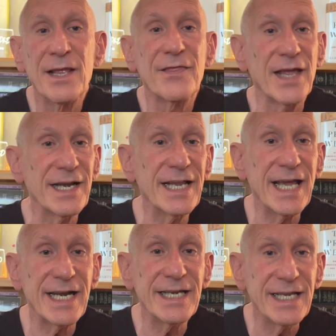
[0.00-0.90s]
Then get
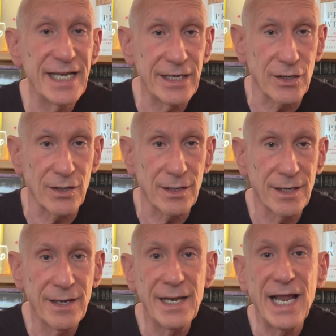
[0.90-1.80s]
in gear
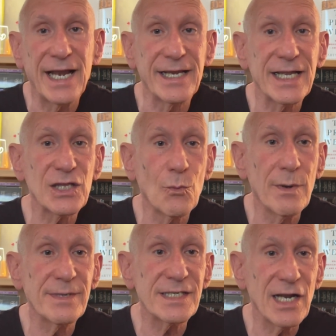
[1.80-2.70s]
and get the
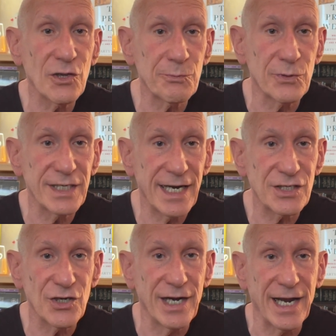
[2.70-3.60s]
Women's Health
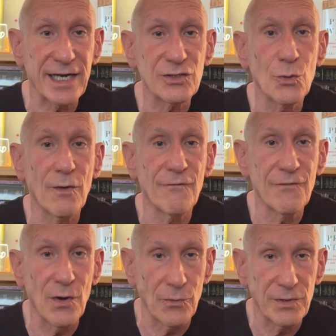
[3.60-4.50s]
Protection Act to a
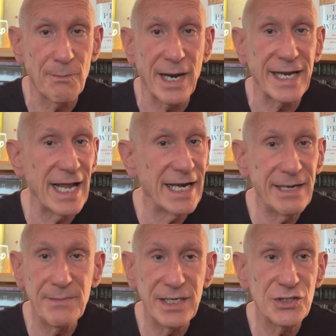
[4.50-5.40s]
vote by any
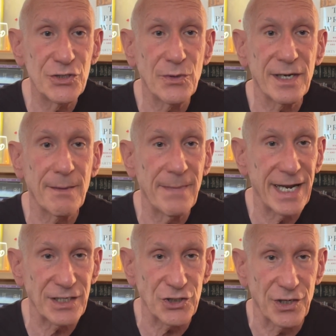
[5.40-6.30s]
means you can
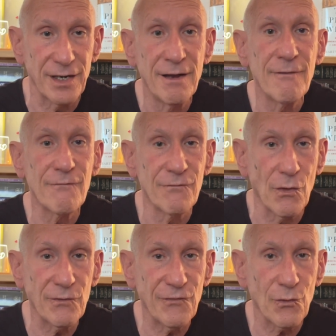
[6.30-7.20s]
imagine.
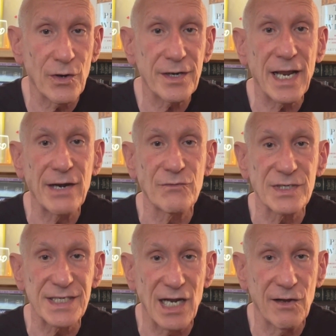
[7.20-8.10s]
Vote for it and
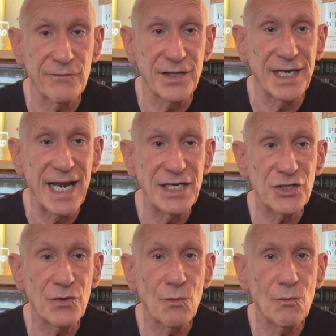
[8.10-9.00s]
resolve
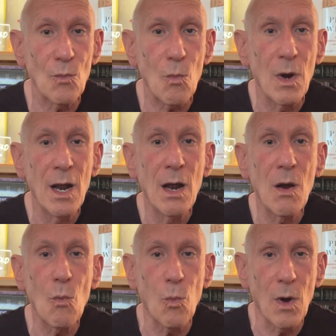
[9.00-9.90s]

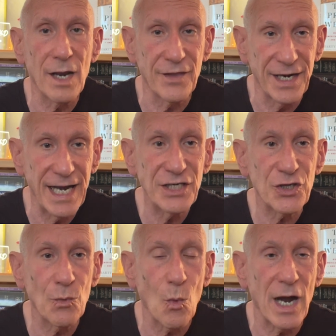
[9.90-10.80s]
the
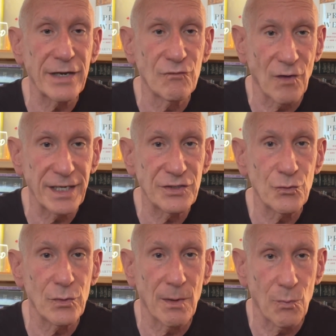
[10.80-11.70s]
nationwide right to
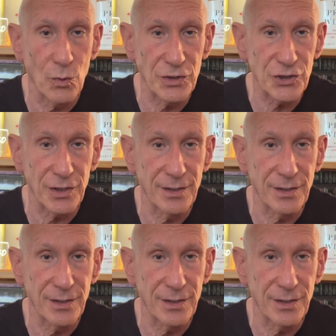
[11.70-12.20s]
an abortion.